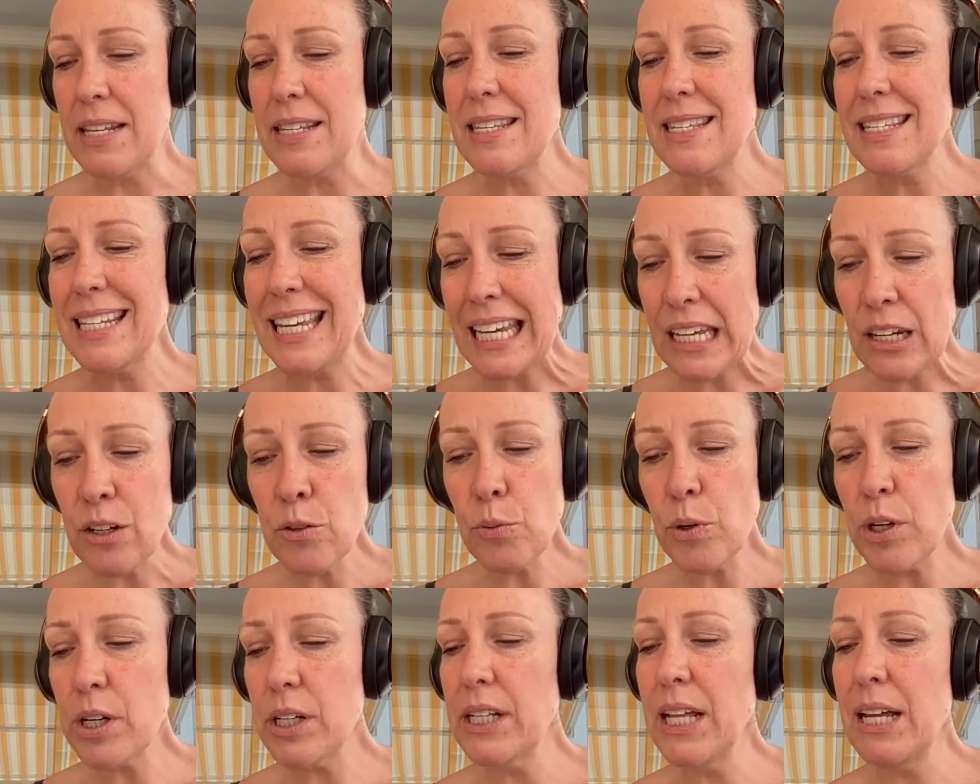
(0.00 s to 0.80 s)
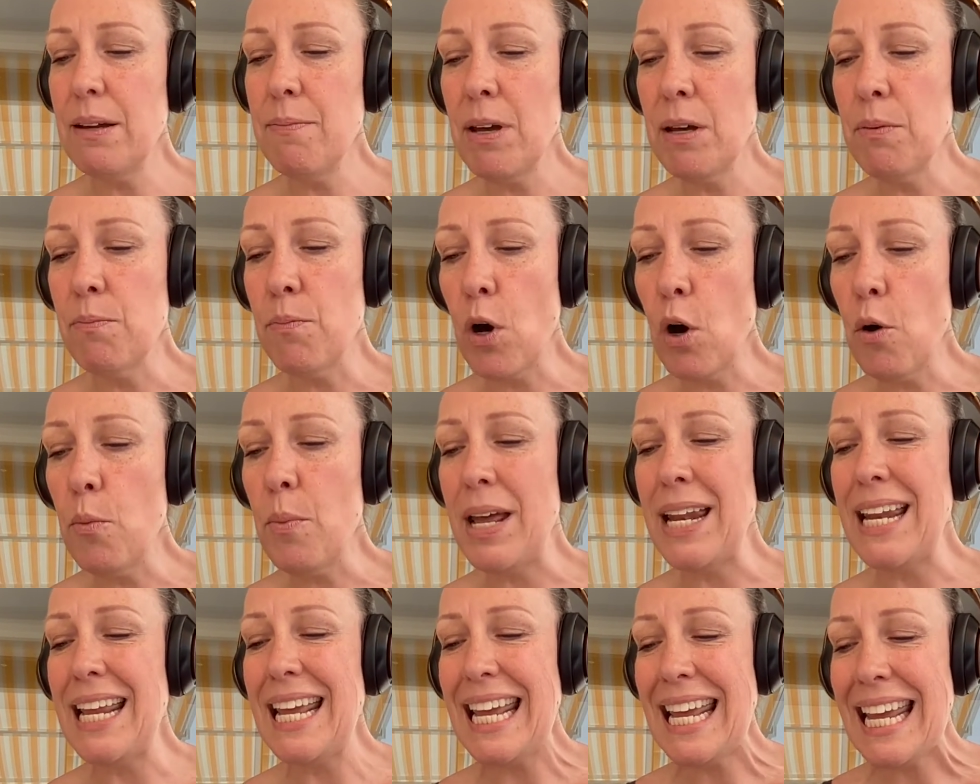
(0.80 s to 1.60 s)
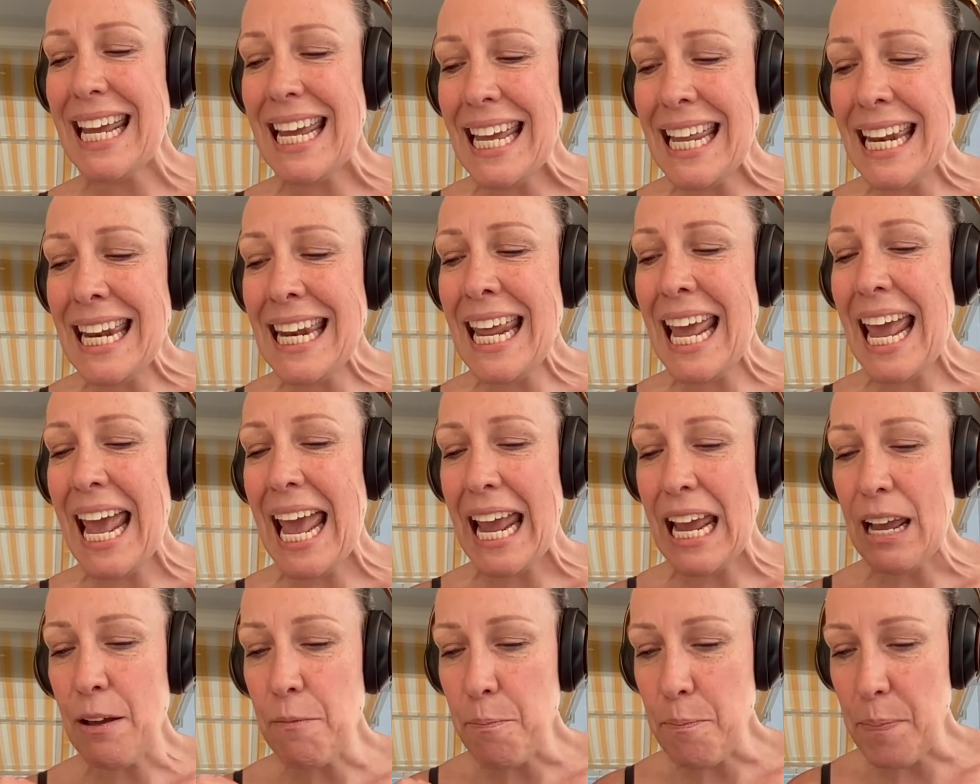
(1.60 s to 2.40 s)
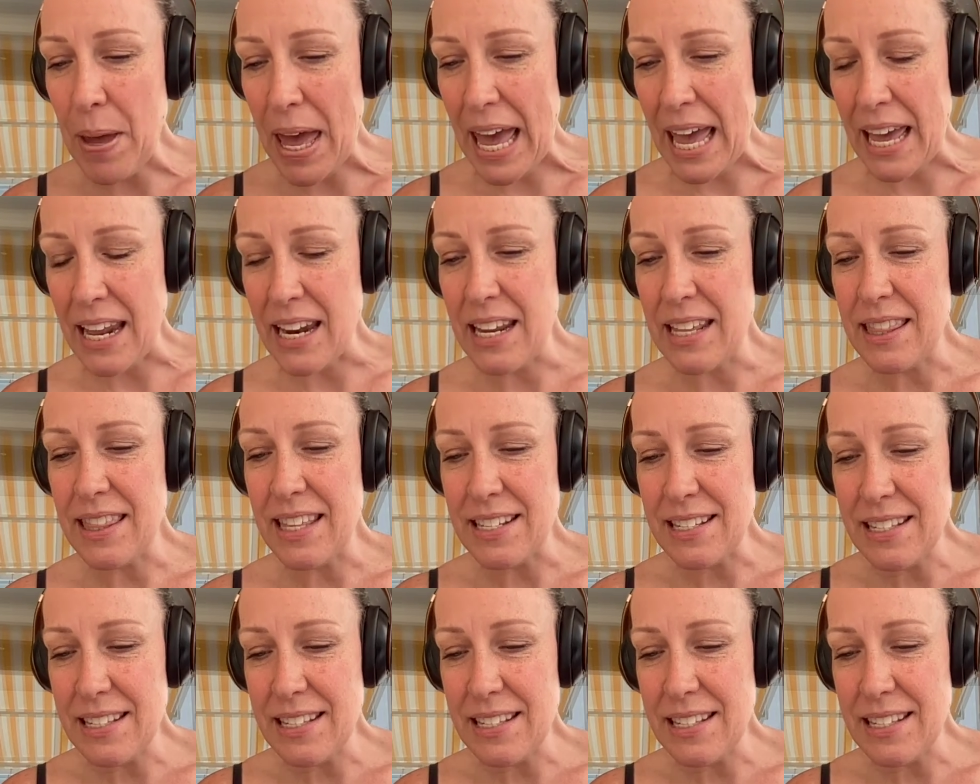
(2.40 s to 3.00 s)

my skin reclaiming moment in a bed,